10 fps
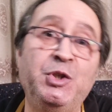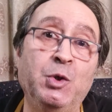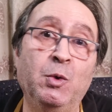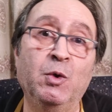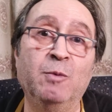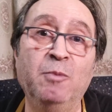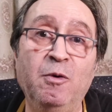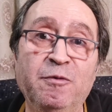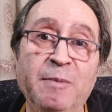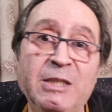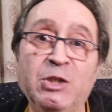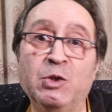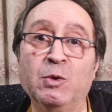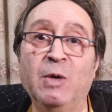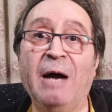your movements
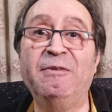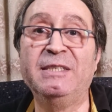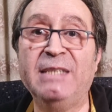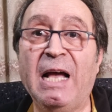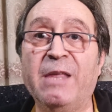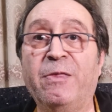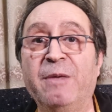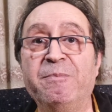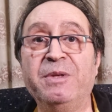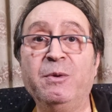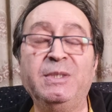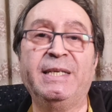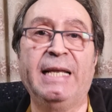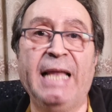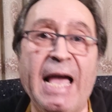to emphasize the
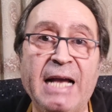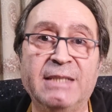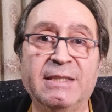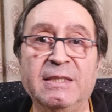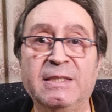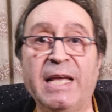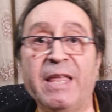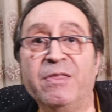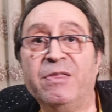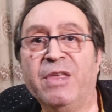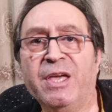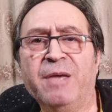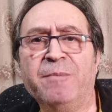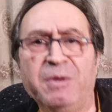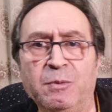musical accents in
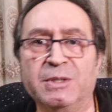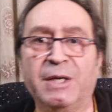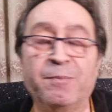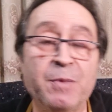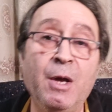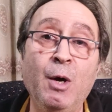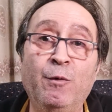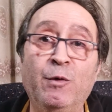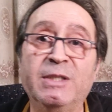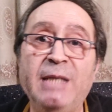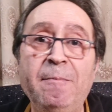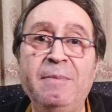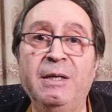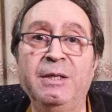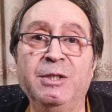the music. For
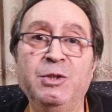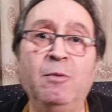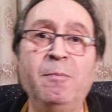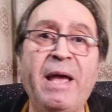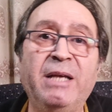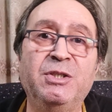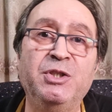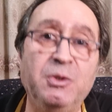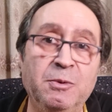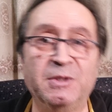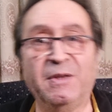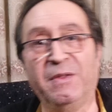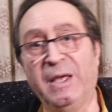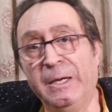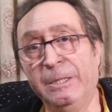example, you may use
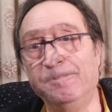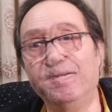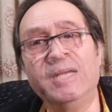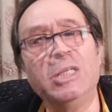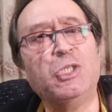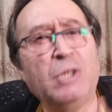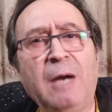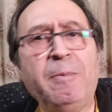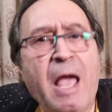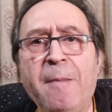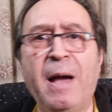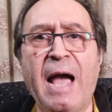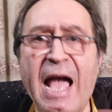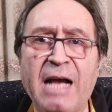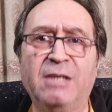a sharp hip
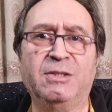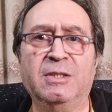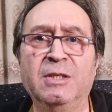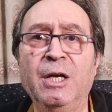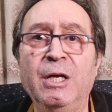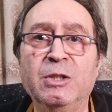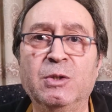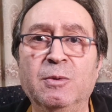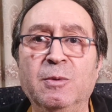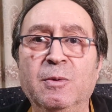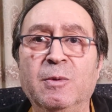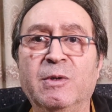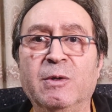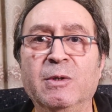accent to